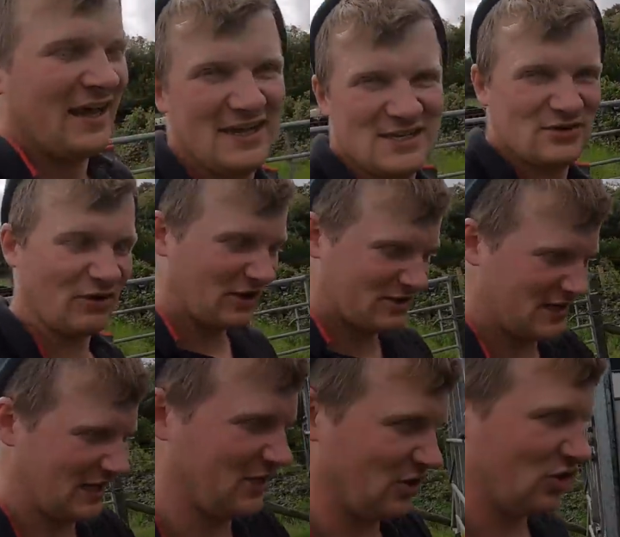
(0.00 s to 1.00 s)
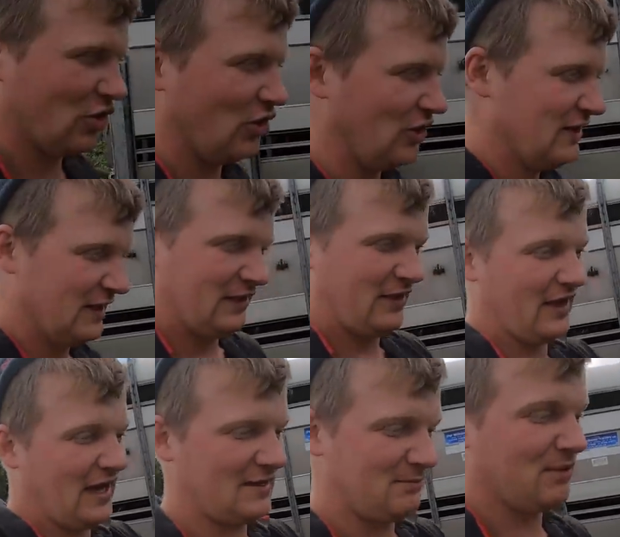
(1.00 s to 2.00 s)
into our second cut that
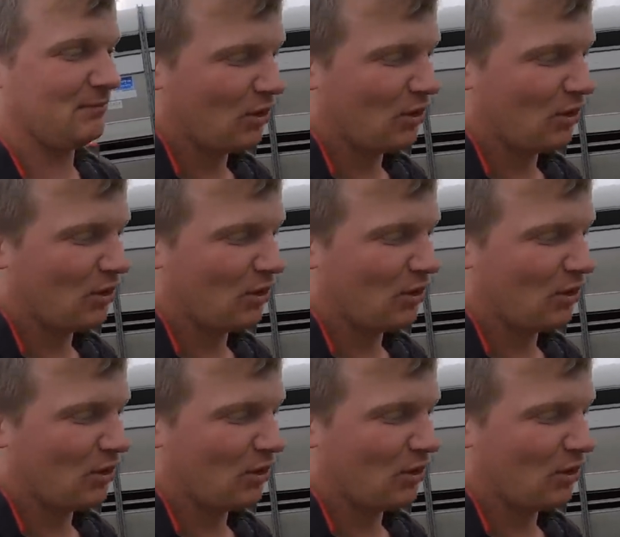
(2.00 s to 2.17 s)
hadn't been